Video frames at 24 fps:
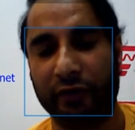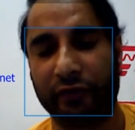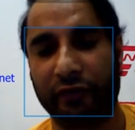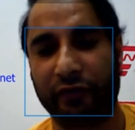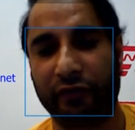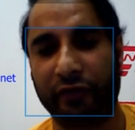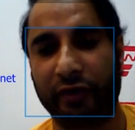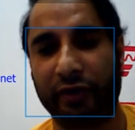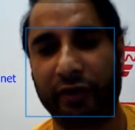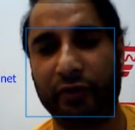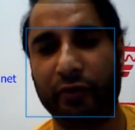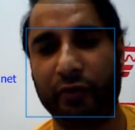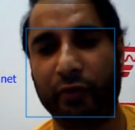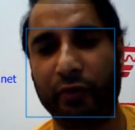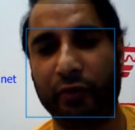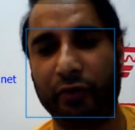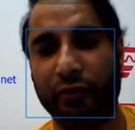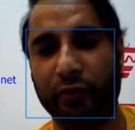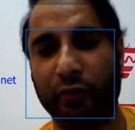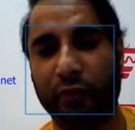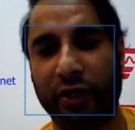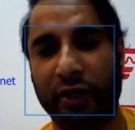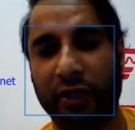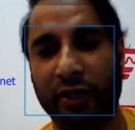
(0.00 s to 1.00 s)
so
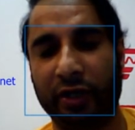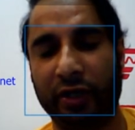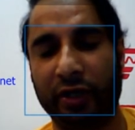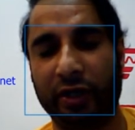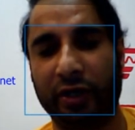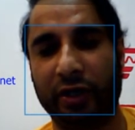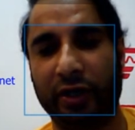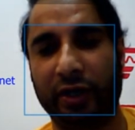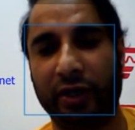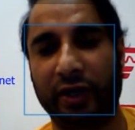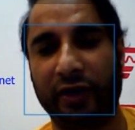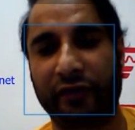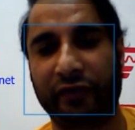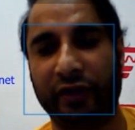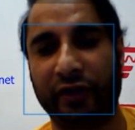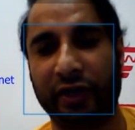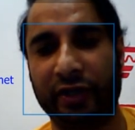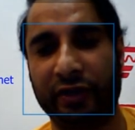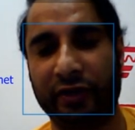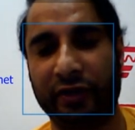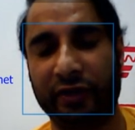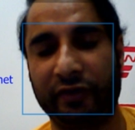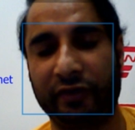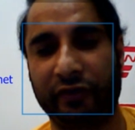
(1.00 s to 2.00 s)
you can
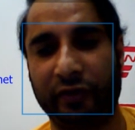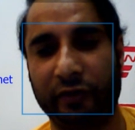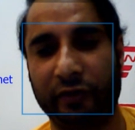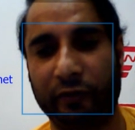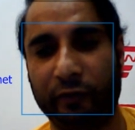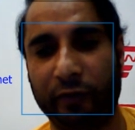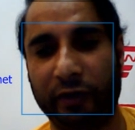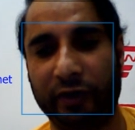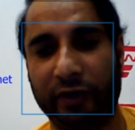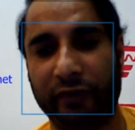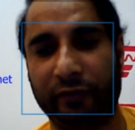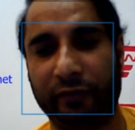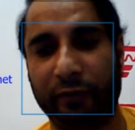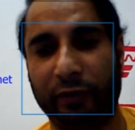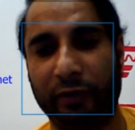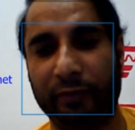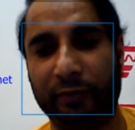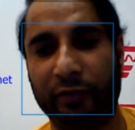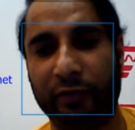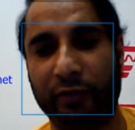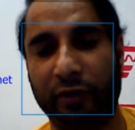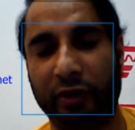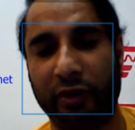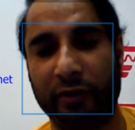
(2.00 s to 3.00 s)
assign this address
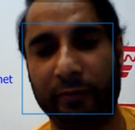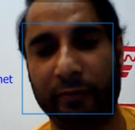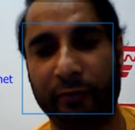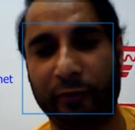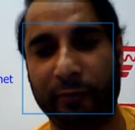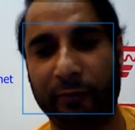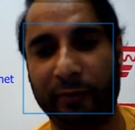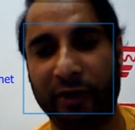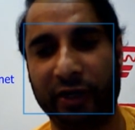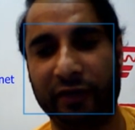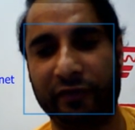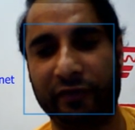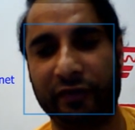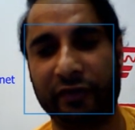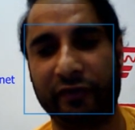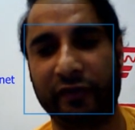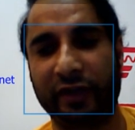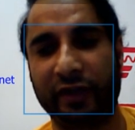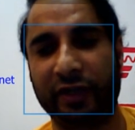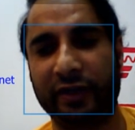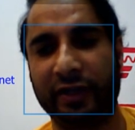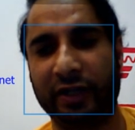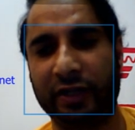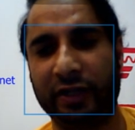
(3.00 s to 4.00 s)
from your
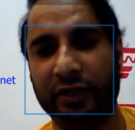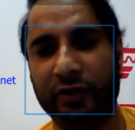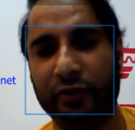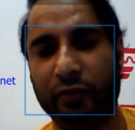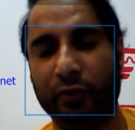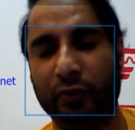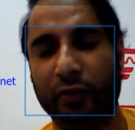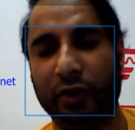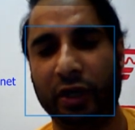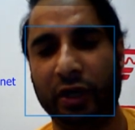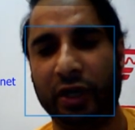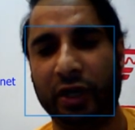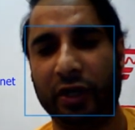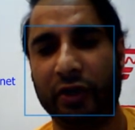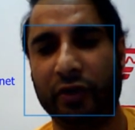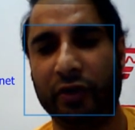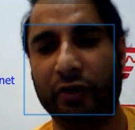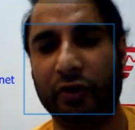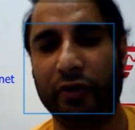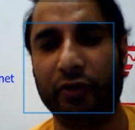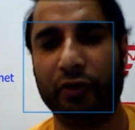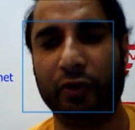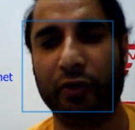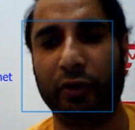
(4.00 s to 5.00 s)
on-premises, and then you
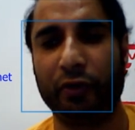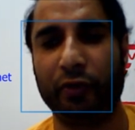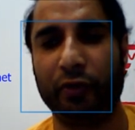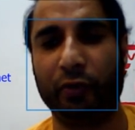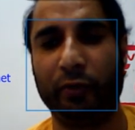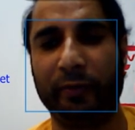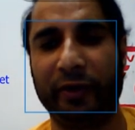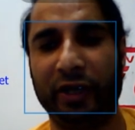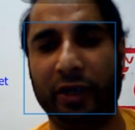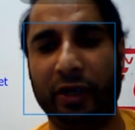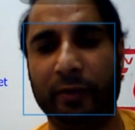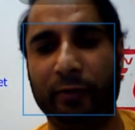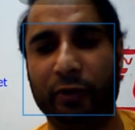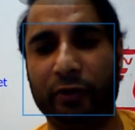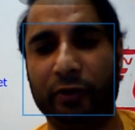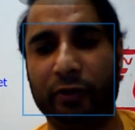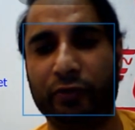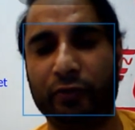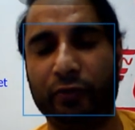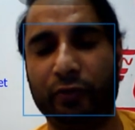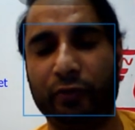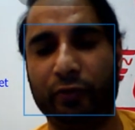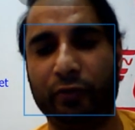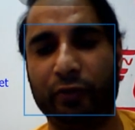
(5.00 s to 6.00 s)
will be able
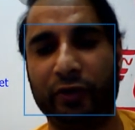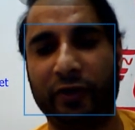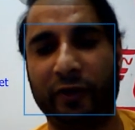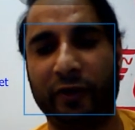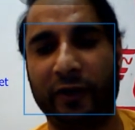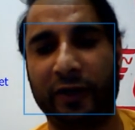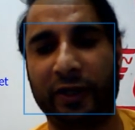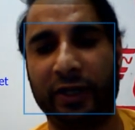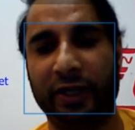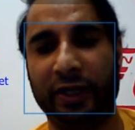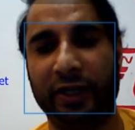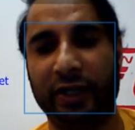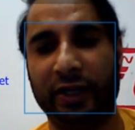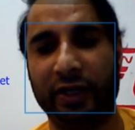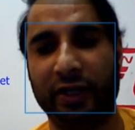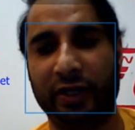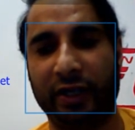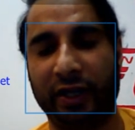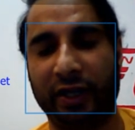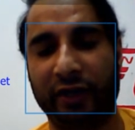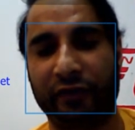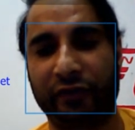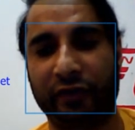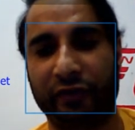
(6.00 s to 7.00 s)
to
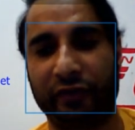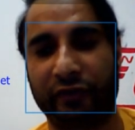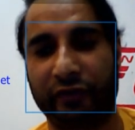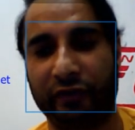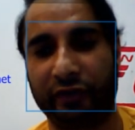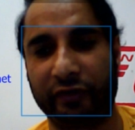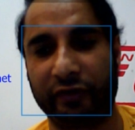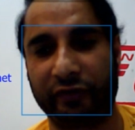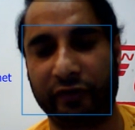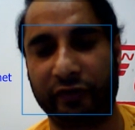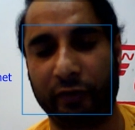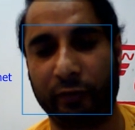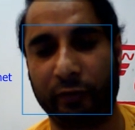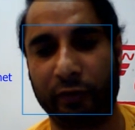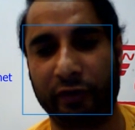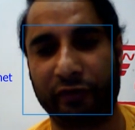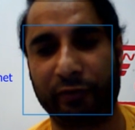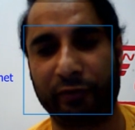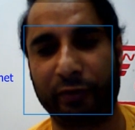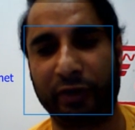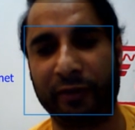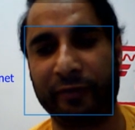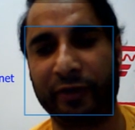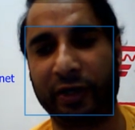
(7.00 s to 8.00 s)
directly access the
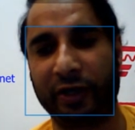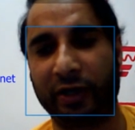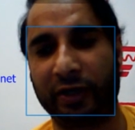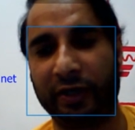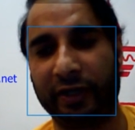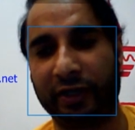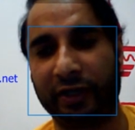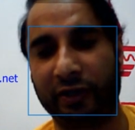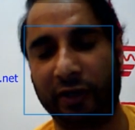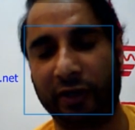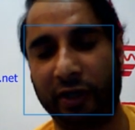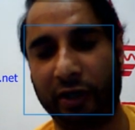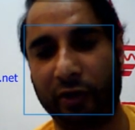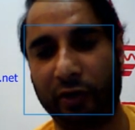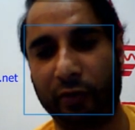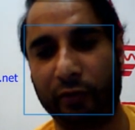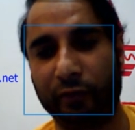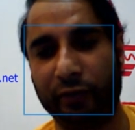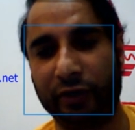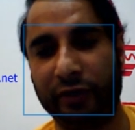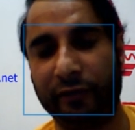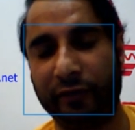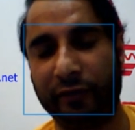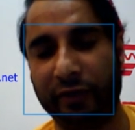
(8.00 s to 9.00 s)
servers from directly
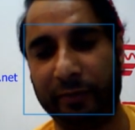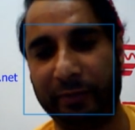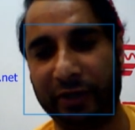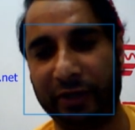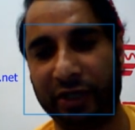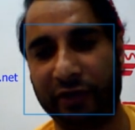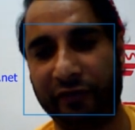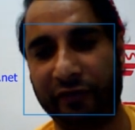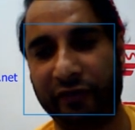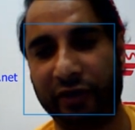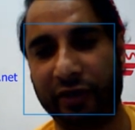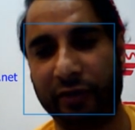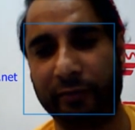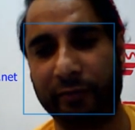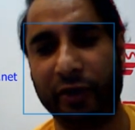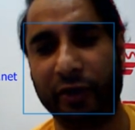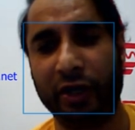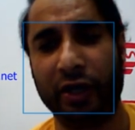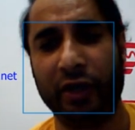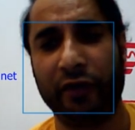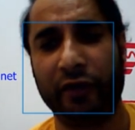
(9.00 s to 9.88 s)
cloud with the VPN setup.